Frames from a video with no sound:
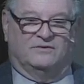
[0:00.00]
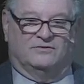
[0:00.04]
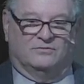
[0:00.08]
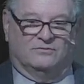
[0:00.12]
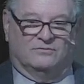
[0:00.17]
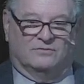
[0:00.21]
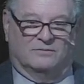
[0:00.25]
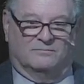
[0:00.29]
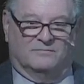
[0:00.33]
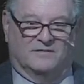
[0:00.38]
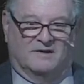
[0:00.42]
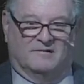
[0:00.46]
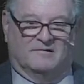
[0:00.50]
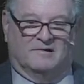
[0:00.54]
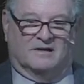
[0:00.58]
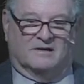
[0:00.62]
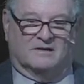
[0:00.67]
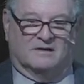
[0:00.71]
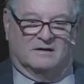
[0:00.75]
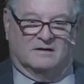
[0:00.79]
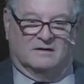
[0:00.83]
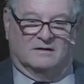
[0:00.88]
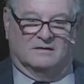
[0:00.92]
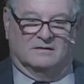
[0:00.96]
to
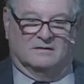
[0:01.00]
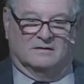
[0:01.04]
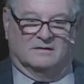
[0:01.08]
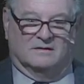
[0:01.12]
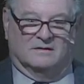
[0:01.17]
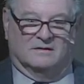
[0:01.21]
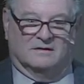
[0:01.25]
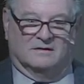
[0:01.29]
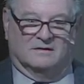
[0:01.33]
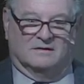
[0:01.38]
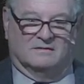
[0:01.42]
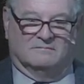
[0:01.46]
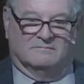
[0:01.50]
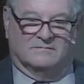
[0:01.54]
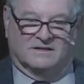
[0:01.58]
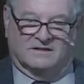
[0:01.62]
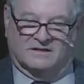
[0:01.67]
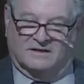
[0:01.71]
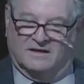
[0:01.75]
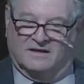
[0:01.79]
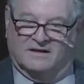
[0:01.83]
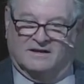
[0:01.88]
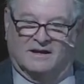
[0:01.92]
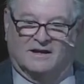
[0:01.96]
America. But
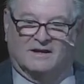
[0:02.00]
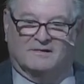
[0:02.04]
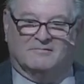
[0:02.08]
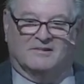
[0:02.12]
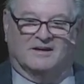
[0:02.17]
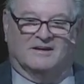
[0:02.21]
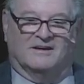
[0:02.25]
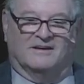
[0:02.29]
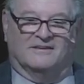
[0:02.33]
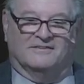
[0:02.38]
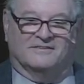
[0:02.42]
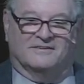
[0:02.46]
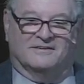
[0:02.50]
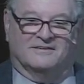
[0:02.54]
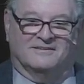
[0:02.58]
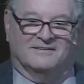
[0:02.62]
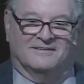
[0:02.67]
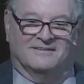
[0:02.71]
again, Ira has a.